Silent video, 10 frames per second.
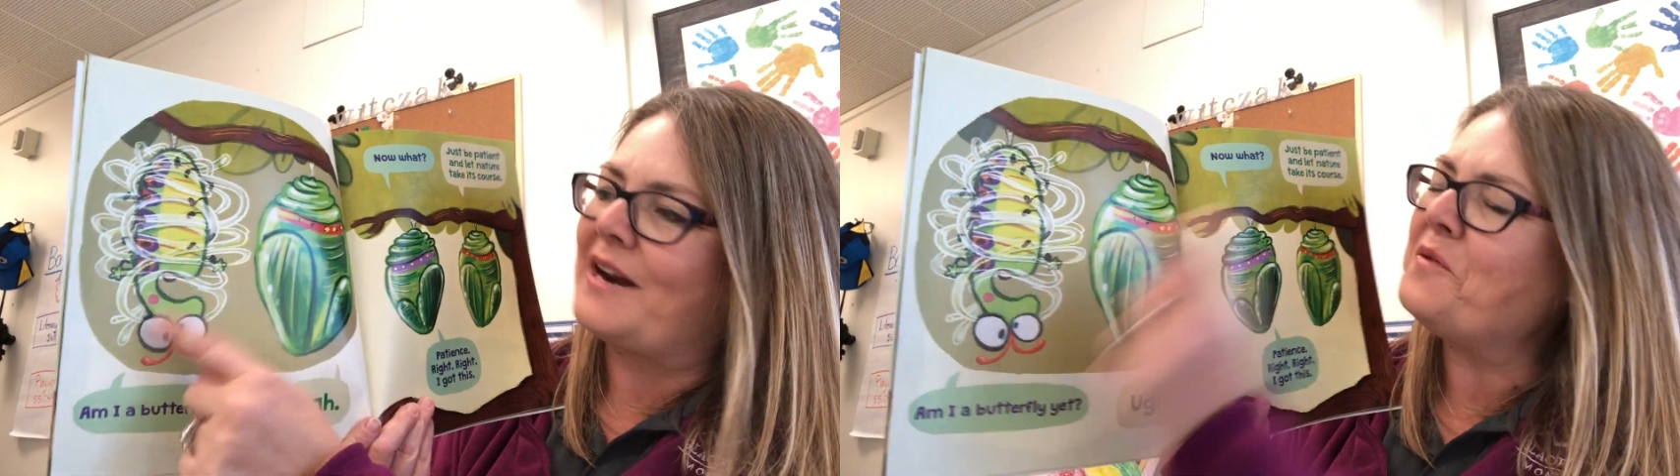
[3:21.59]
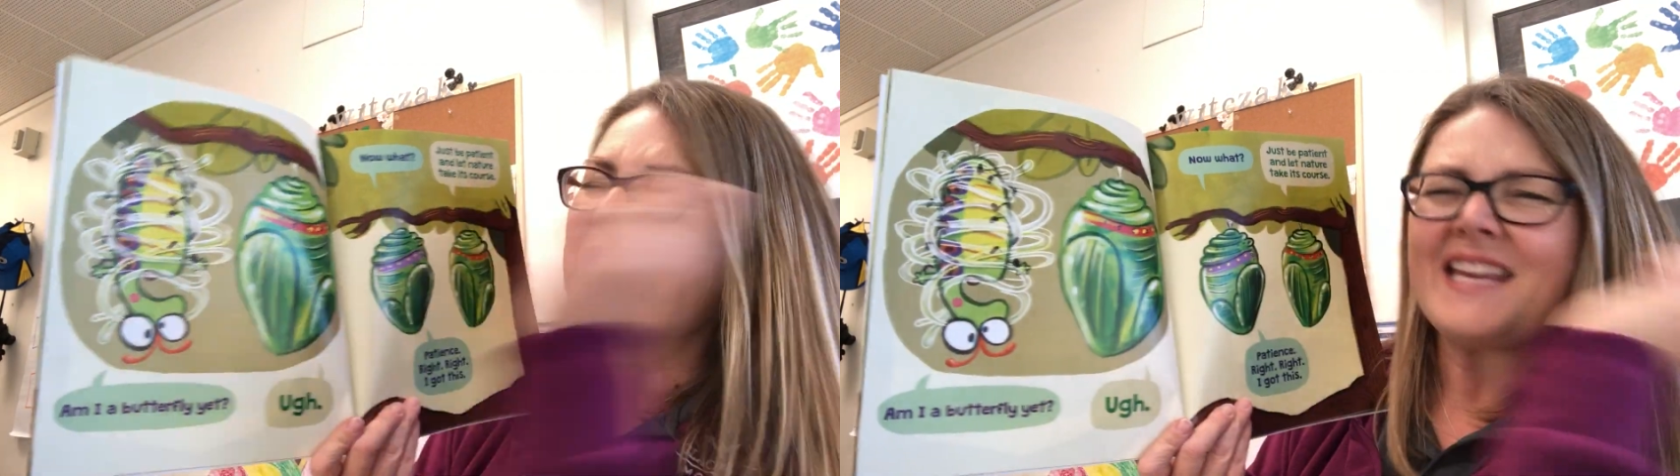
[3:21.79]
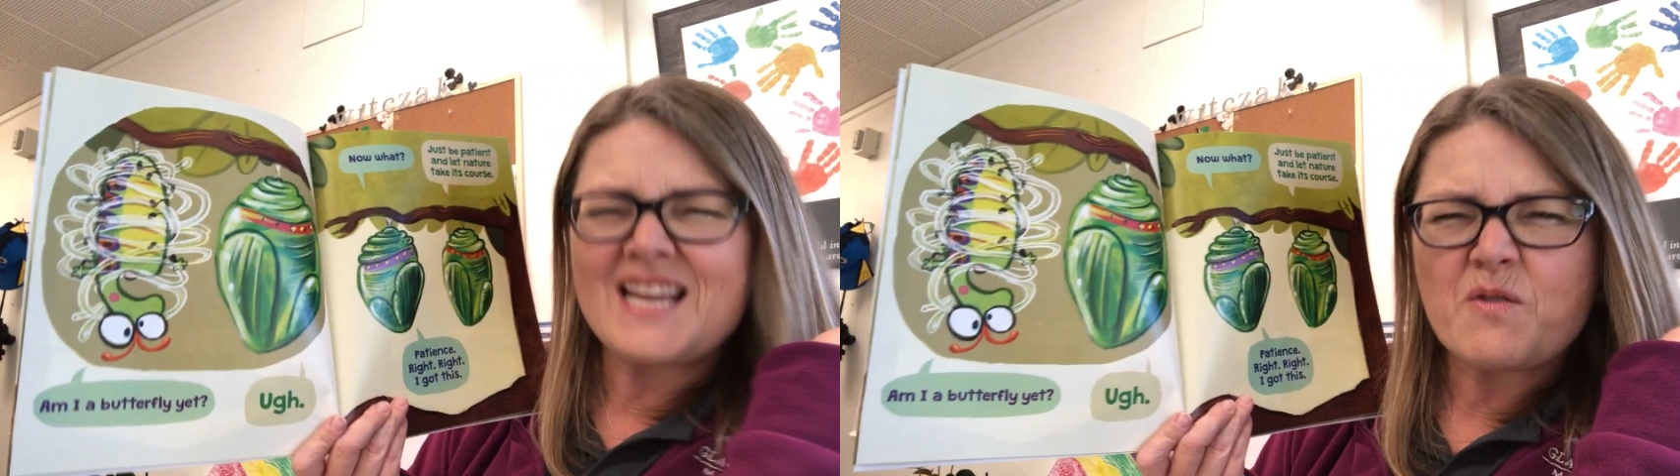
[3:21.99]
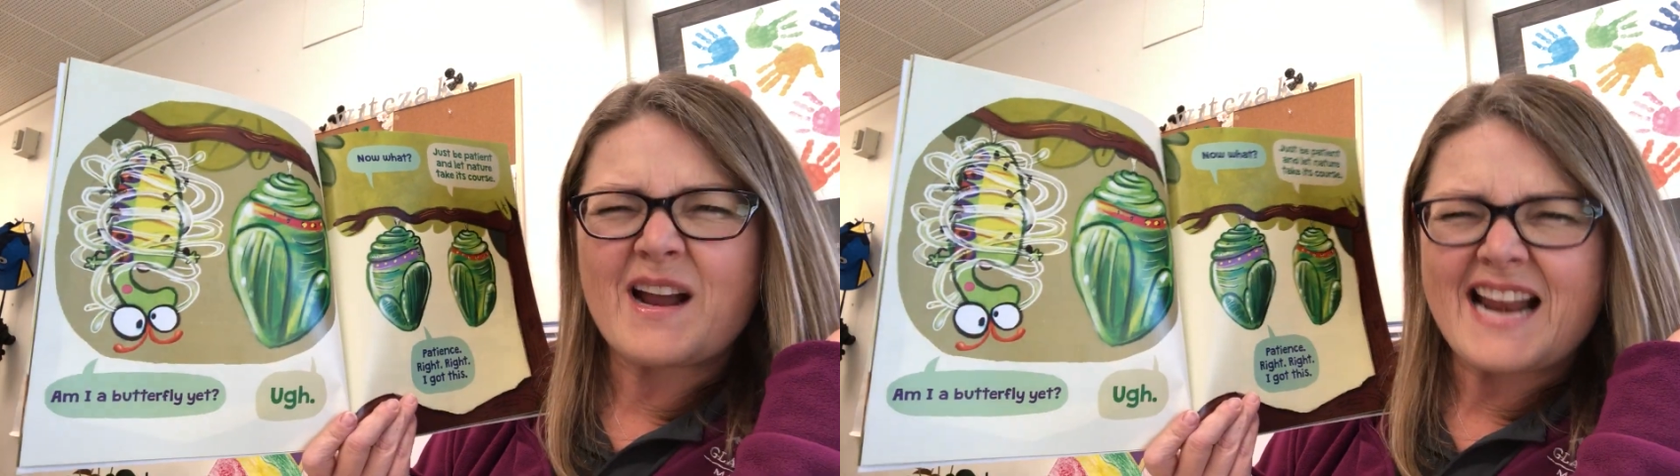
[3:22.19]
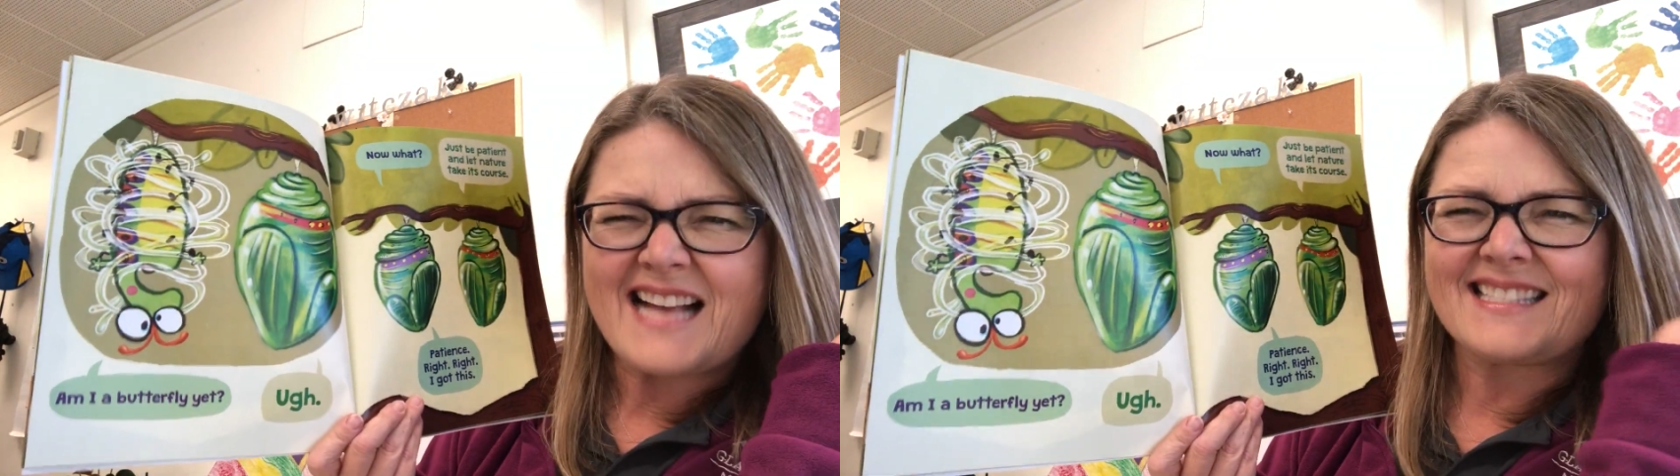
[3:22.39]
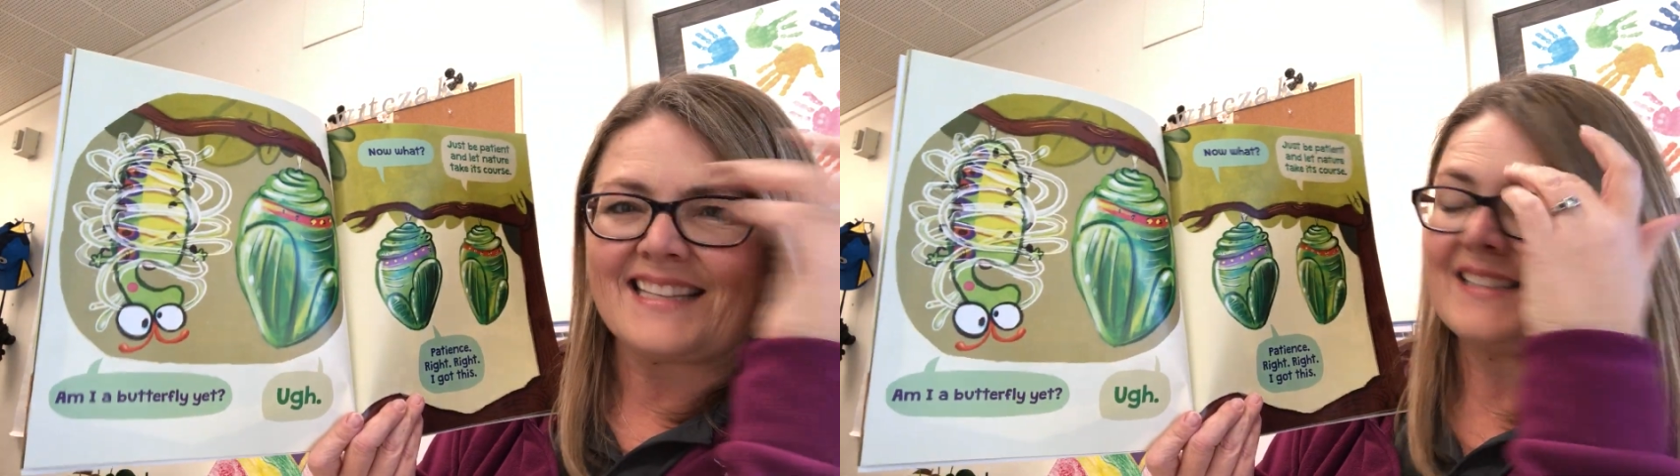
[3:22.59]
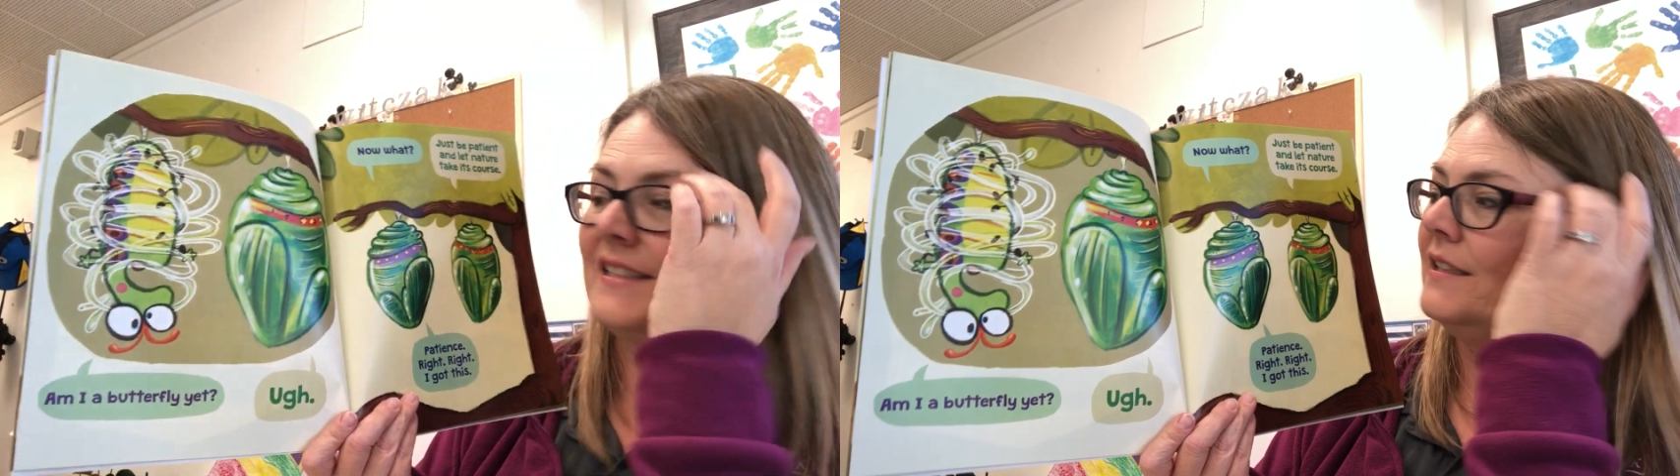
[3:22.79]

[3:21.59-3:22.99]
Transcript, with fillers: I don't think he quite has it.